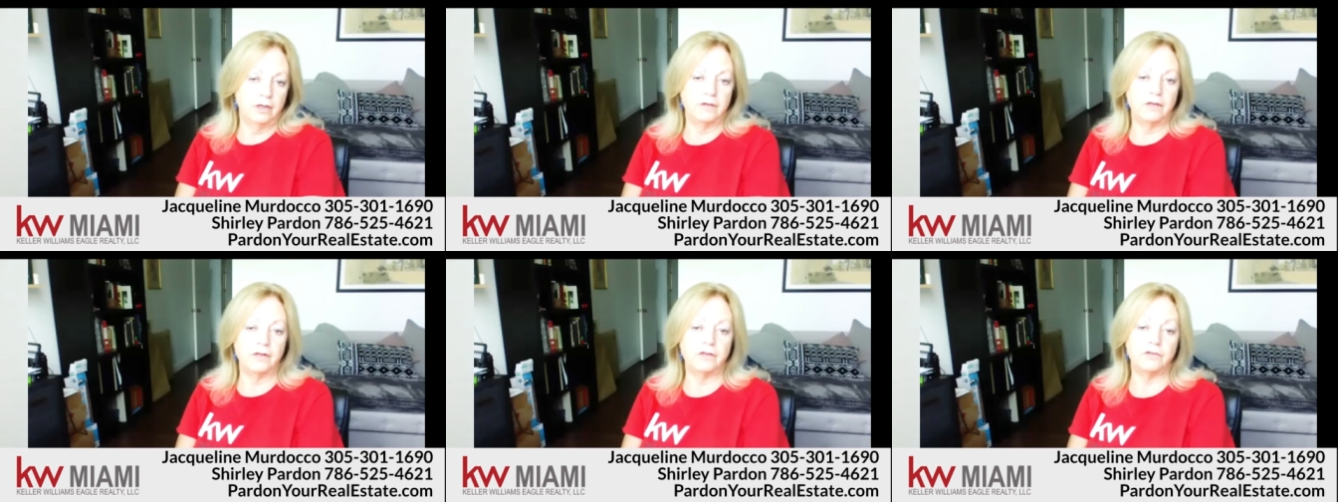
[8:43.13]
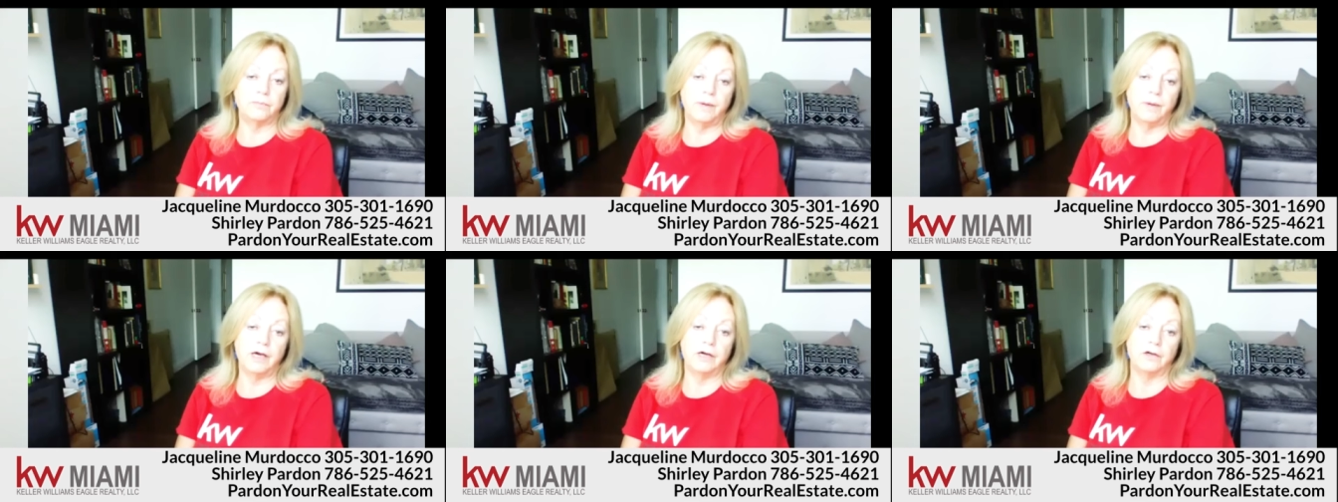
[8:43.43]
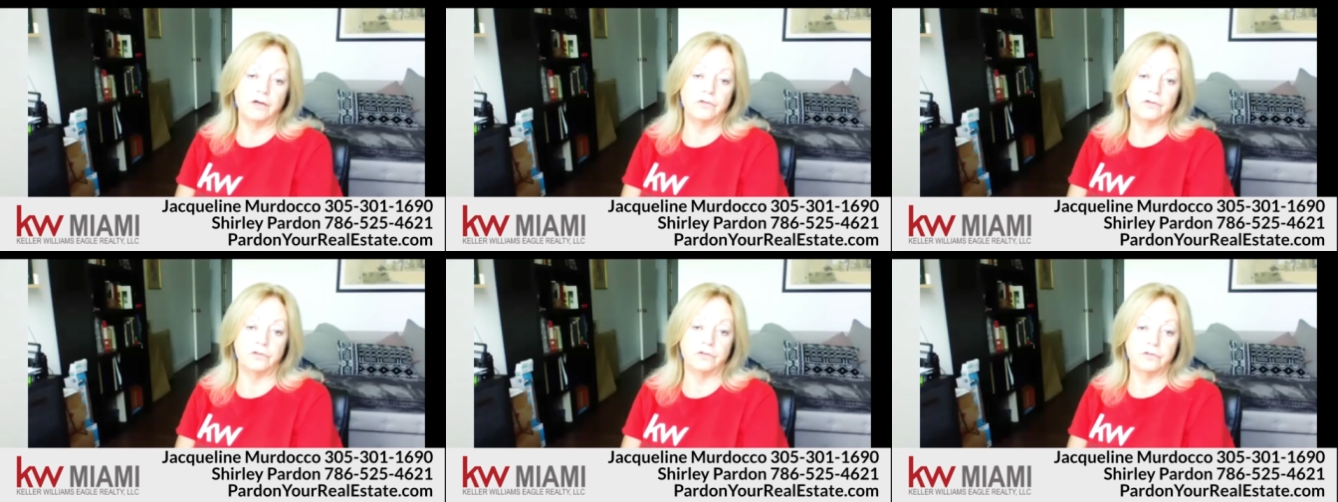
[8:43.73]
their
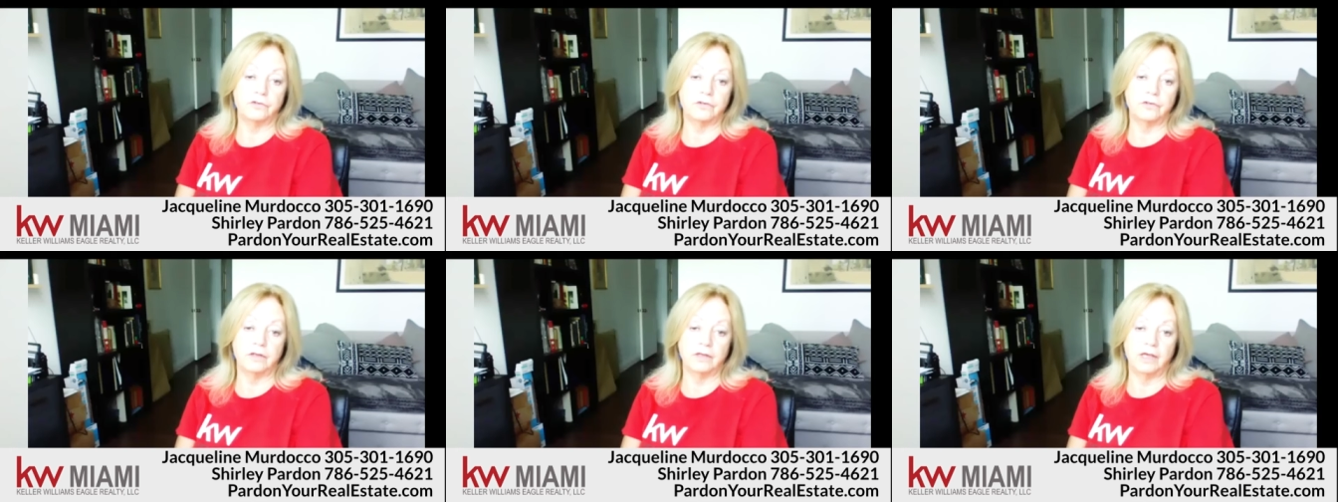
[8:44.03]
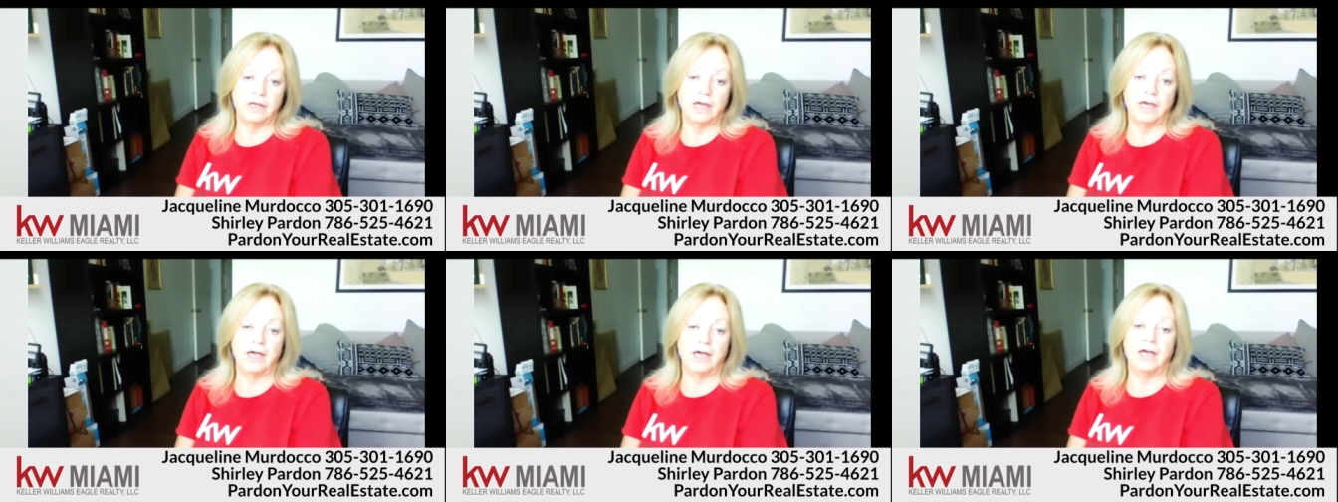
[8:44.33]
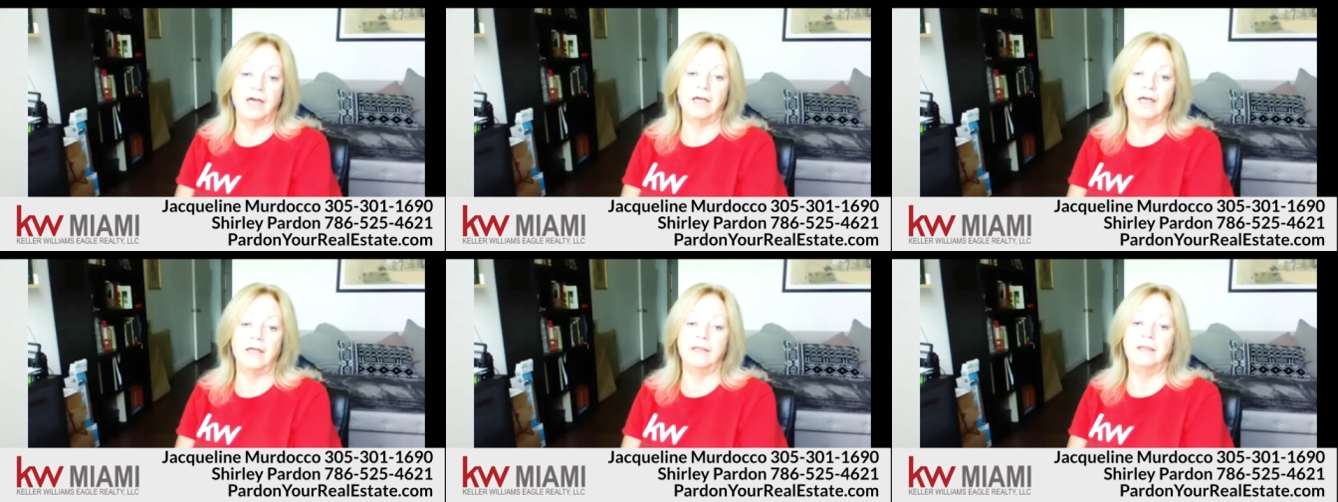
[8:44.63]
spouse mm-hmm.
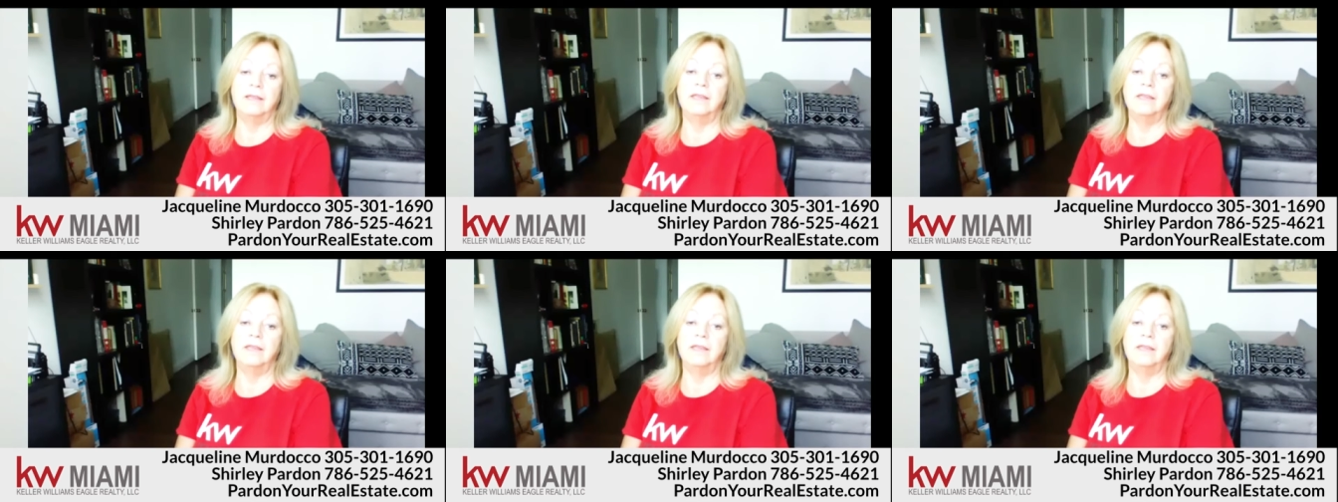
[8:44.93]
and mm-hmm.